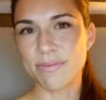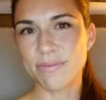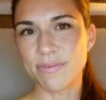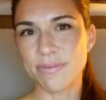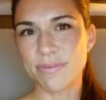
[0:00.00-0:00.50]

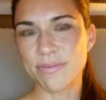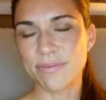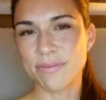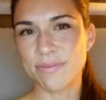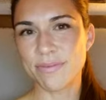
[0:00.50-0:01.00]

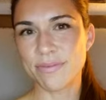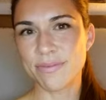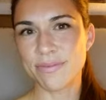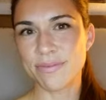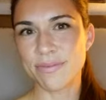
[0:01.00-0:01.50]

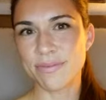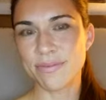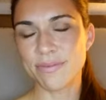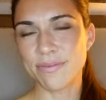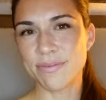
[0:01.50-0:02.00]

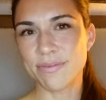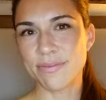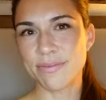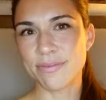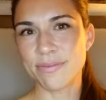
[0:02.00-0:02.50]

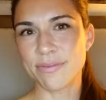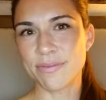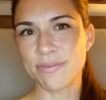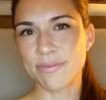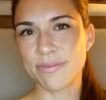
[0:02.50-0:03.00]

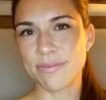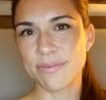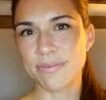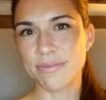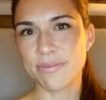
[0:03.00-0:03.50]

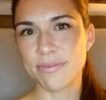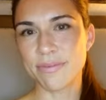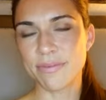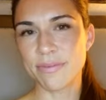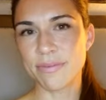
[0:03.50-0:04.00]

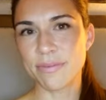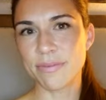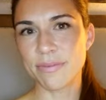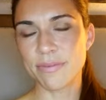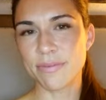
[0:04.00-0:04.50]

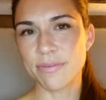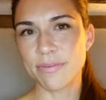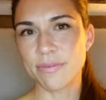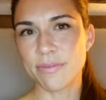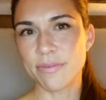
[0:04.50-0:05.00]

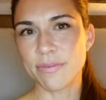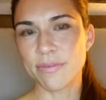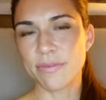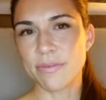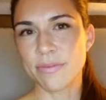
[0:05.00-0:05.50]

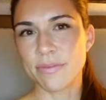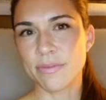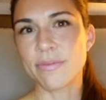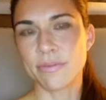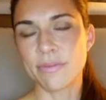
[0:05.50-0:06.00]

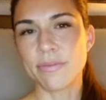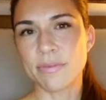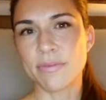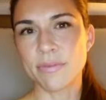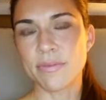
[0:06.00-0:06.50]

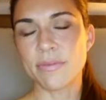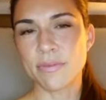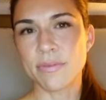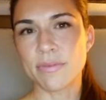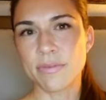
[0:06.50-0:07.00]

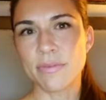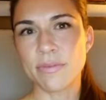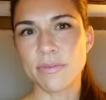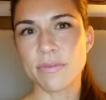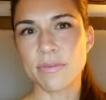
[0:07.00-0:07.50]

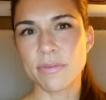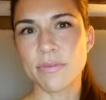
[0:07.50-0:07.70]
No words are spoken by the person on screen.